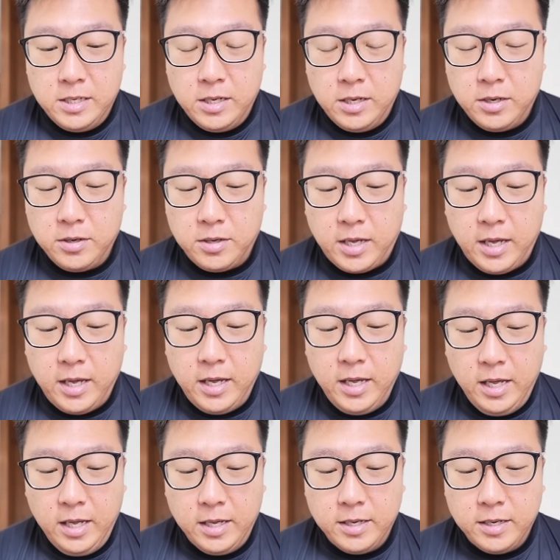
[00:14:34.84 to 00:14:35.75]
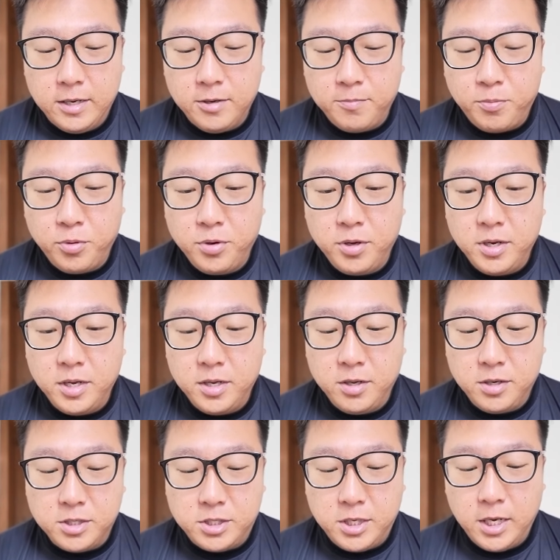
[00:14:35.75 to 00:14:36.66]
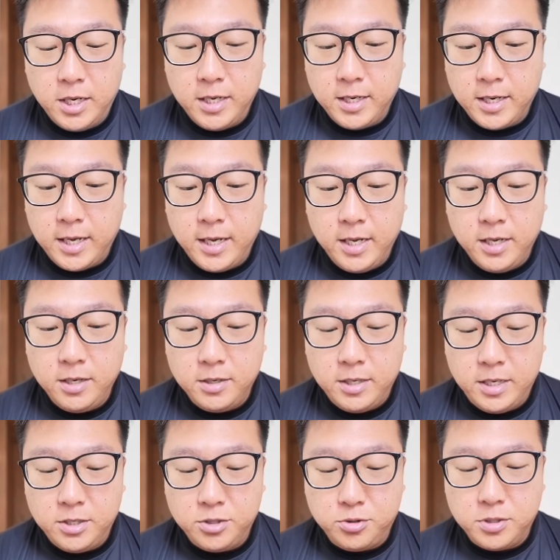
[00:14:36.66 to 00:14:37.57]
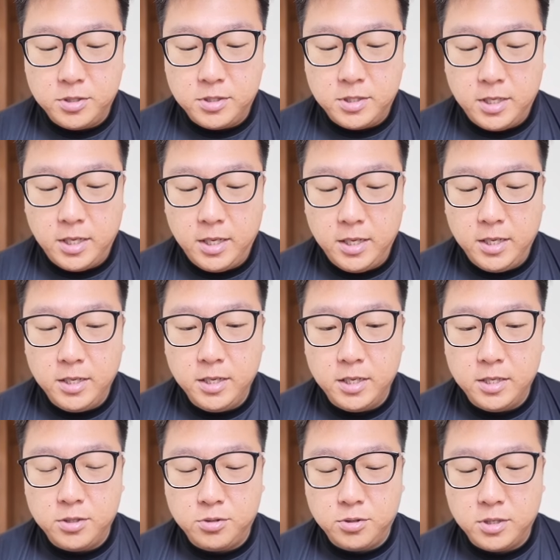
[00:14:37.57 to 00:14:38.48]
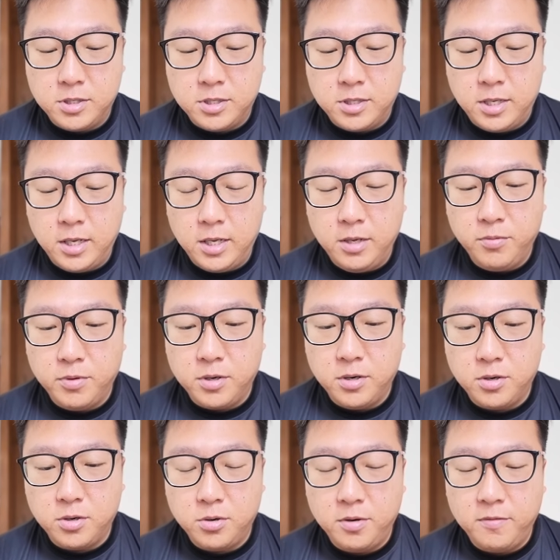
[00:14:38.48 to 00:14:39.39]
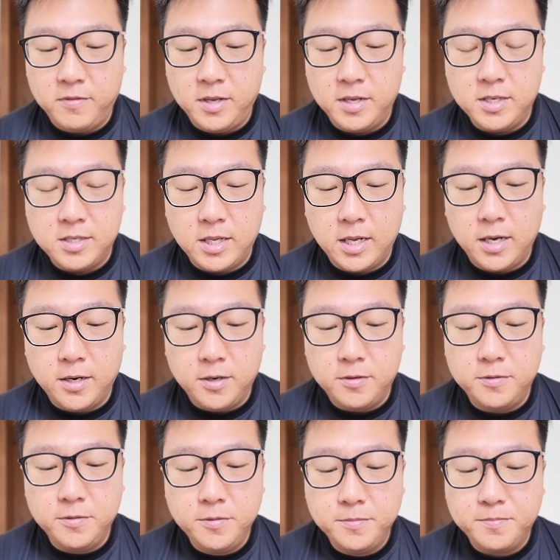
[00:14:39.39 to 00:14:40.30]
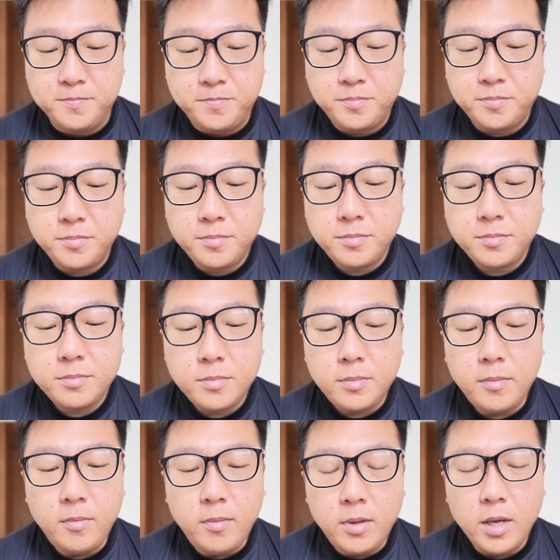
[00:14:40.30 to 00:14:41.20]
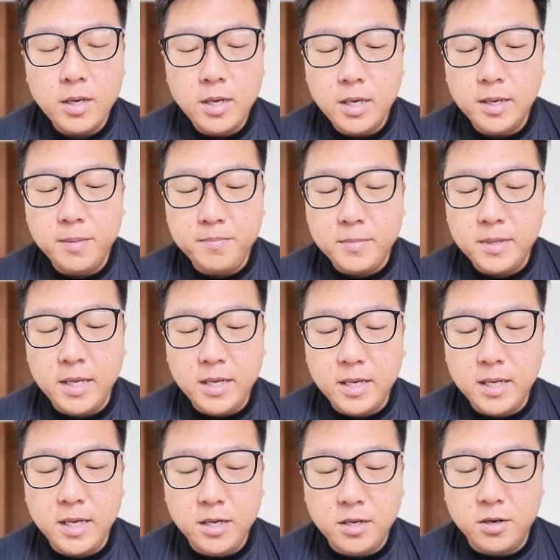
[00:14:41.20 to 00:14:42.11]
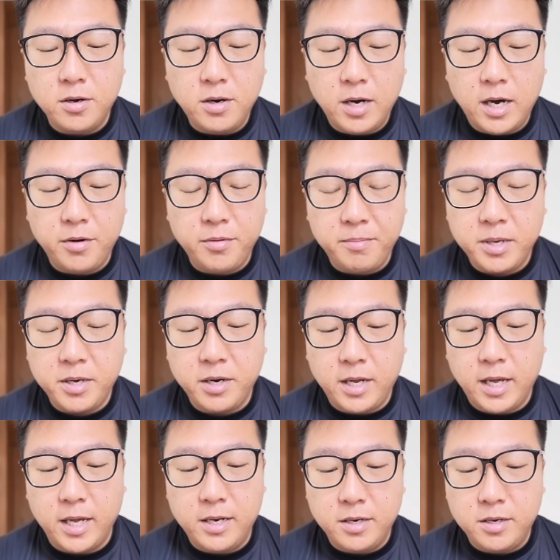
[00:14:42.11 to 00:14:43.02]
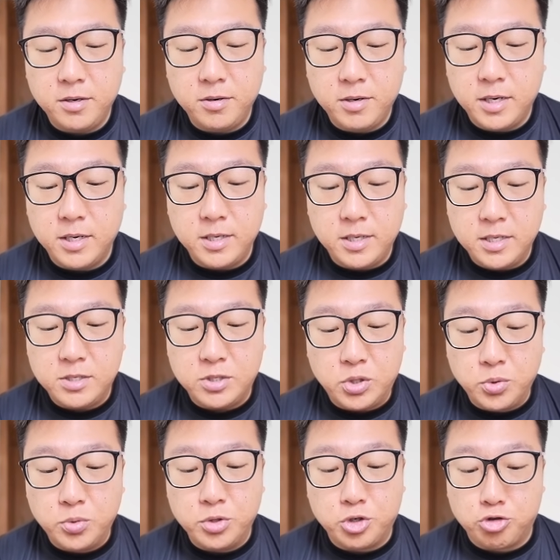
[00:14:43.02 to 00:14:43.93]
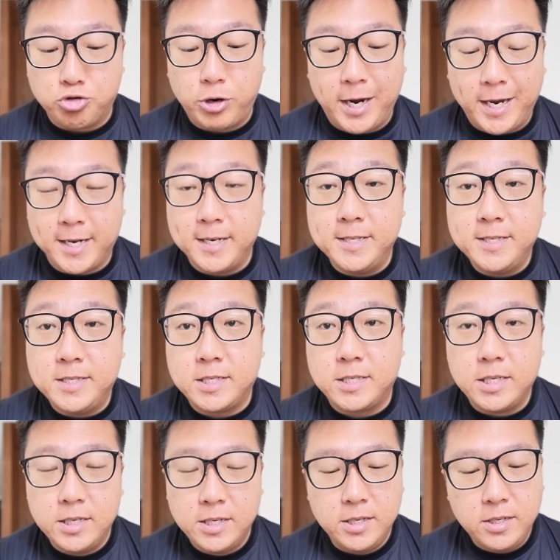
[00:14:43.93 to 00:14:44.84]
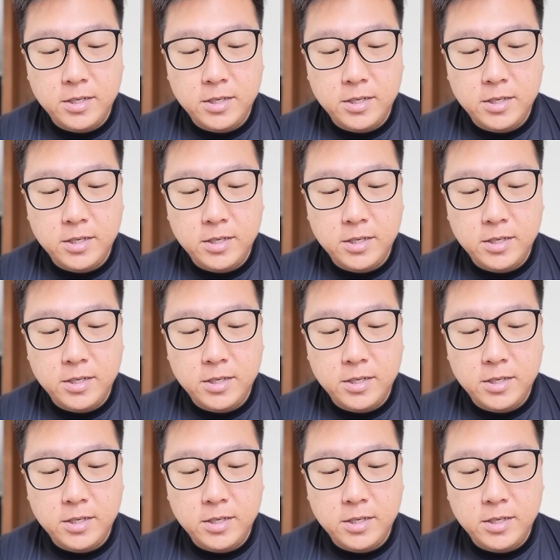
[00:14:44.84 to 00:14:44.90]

Okay, opponent are not shielding that. Interesting, interesting. We're gonna go with this now. I'm thinking though, how am I gonna handle these two dragons